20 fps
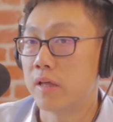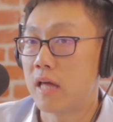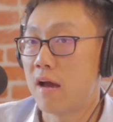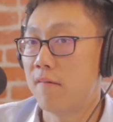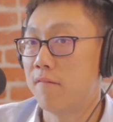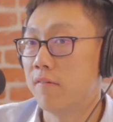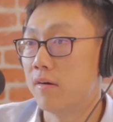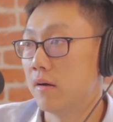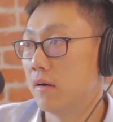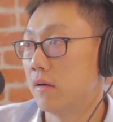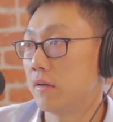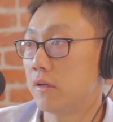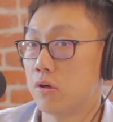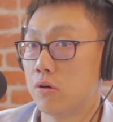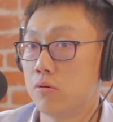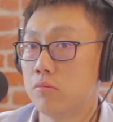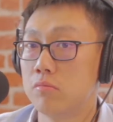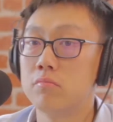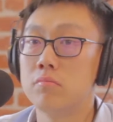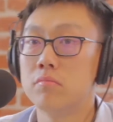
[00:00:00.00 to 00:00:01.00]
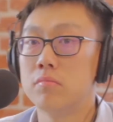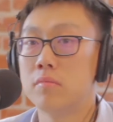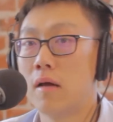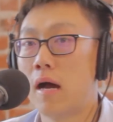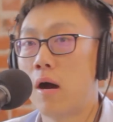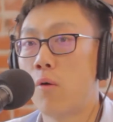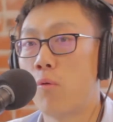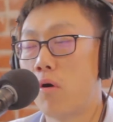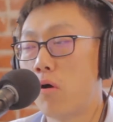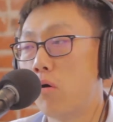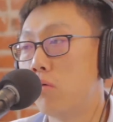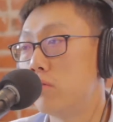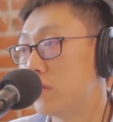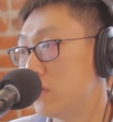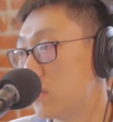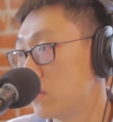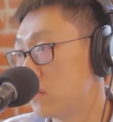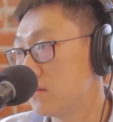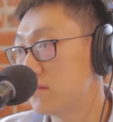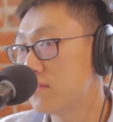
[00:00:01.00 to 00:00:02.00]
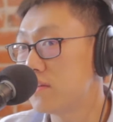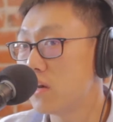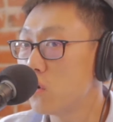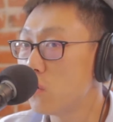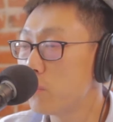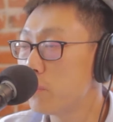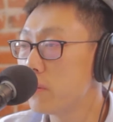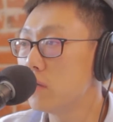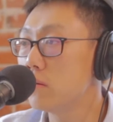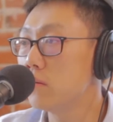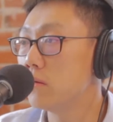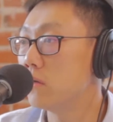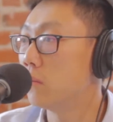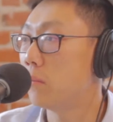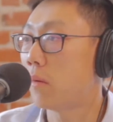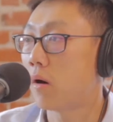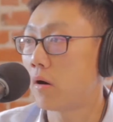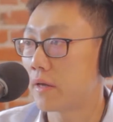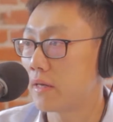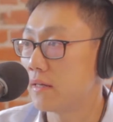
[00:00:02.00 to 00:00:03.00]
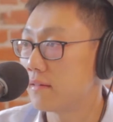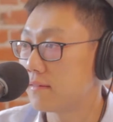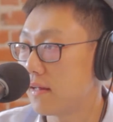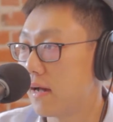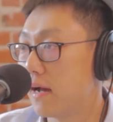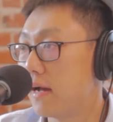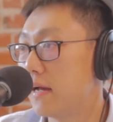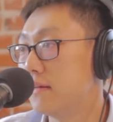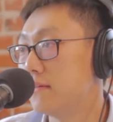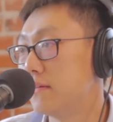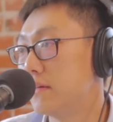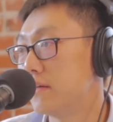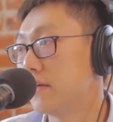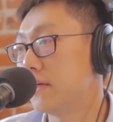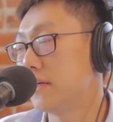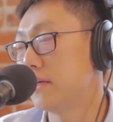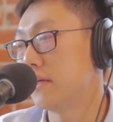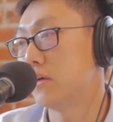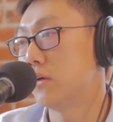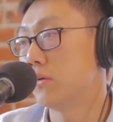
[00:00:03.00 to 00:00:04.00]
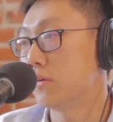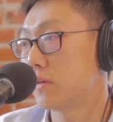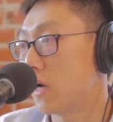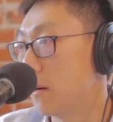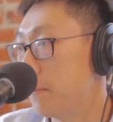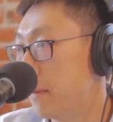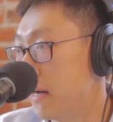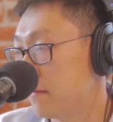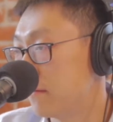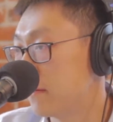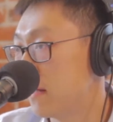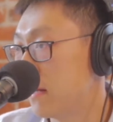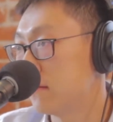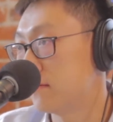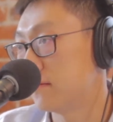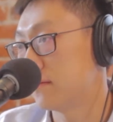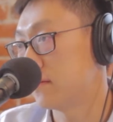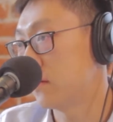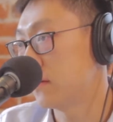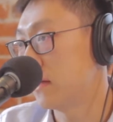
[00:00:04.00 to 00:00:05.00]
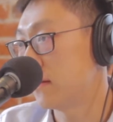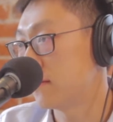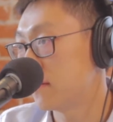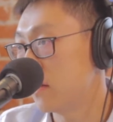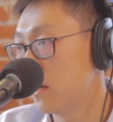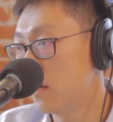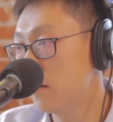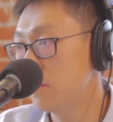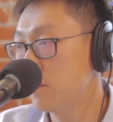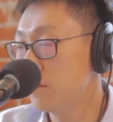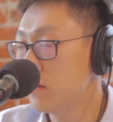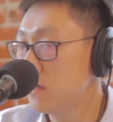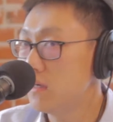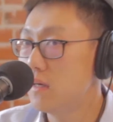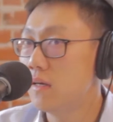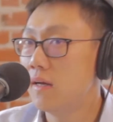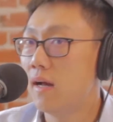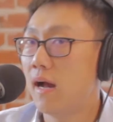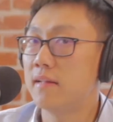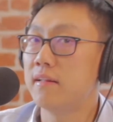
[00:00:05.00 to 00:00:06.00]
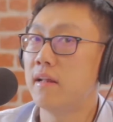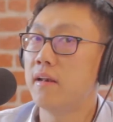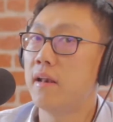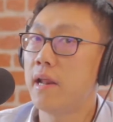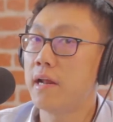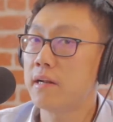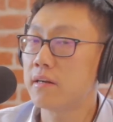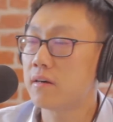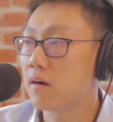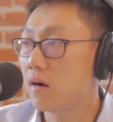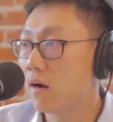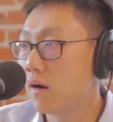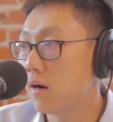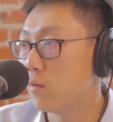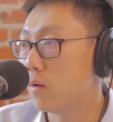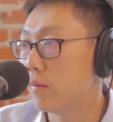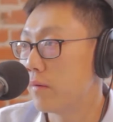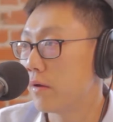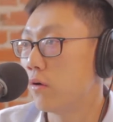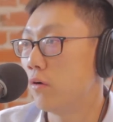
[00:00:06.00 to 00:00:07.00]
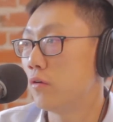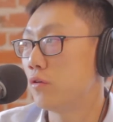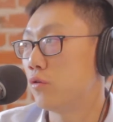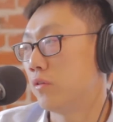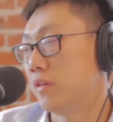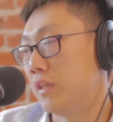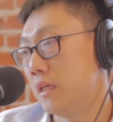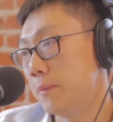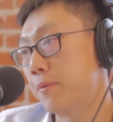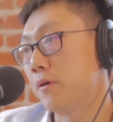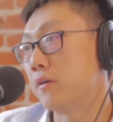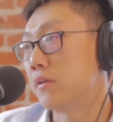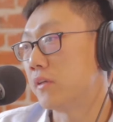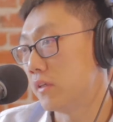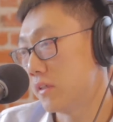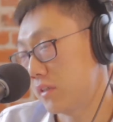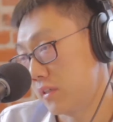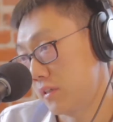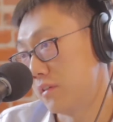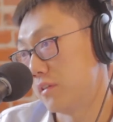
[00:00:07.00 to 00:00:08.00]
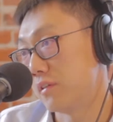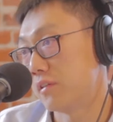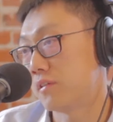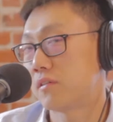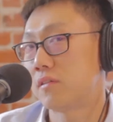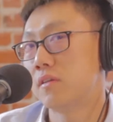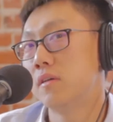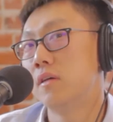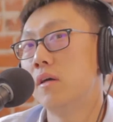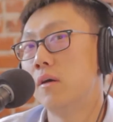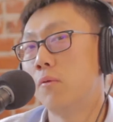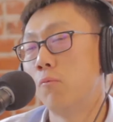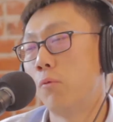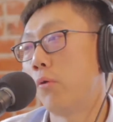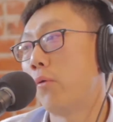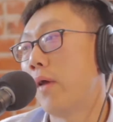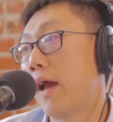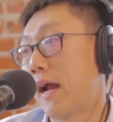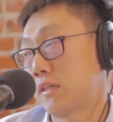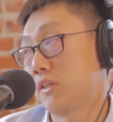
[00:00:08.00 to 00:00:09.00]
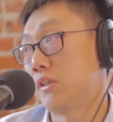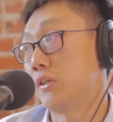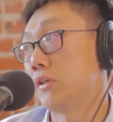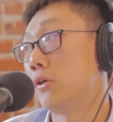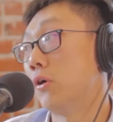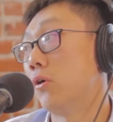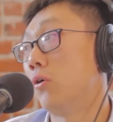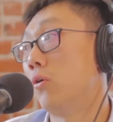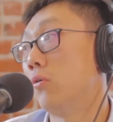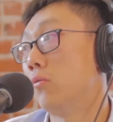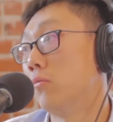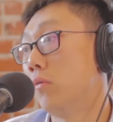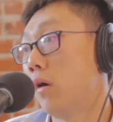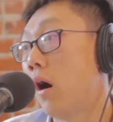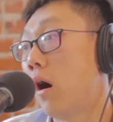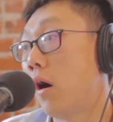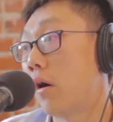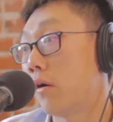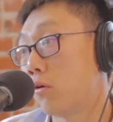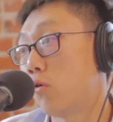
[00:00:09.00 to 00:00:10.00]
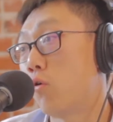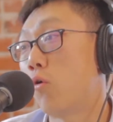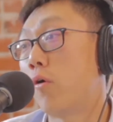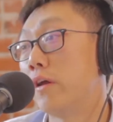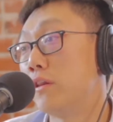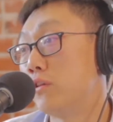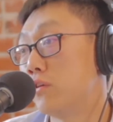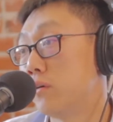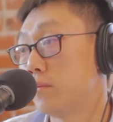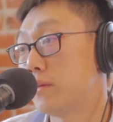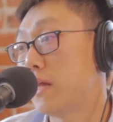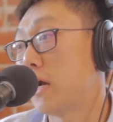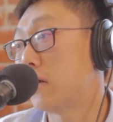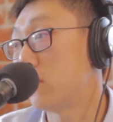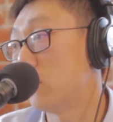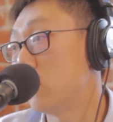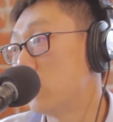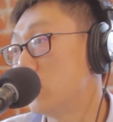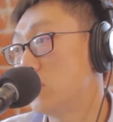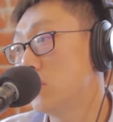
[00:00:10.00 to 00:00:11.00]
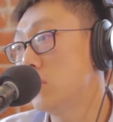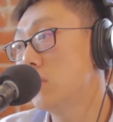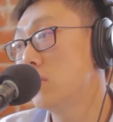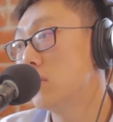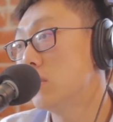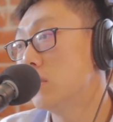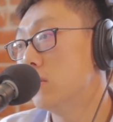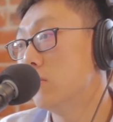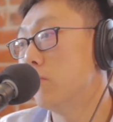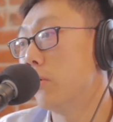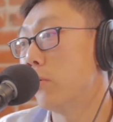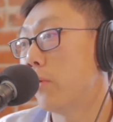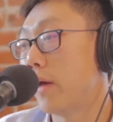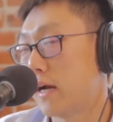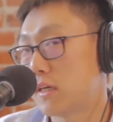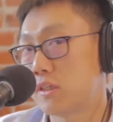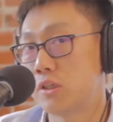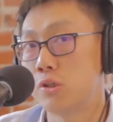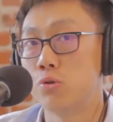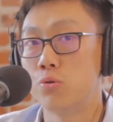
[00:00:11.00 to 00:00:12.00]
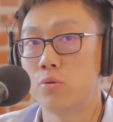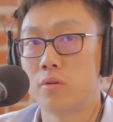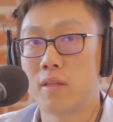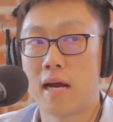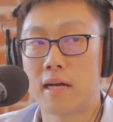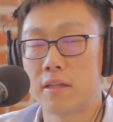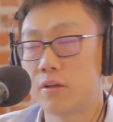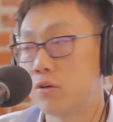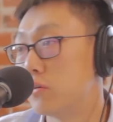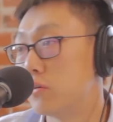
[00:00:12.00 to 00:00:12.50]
have our own diligence a little bit, market sizing, competitive analysis, all that stuff. And then later on, when we go into deeper diligence, we would actually go hardcore in terms of technology. We would actually do technical